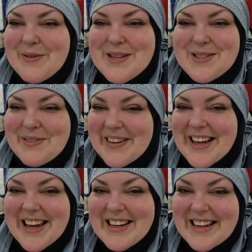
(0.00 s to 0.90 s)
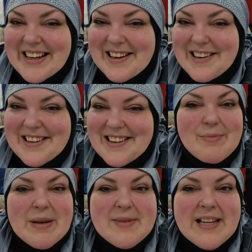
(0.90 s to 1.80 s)
always awake at night here.
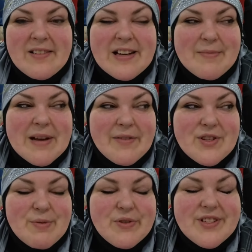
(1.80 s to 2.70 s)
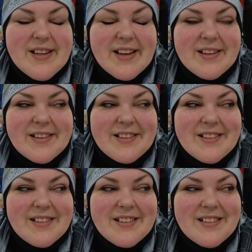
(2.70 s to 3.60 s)
Babe, say your name how they're supposed to say it.
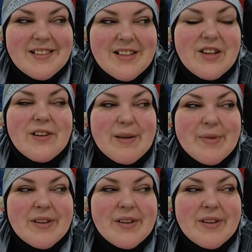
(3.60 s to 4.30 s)
Which one? Your name.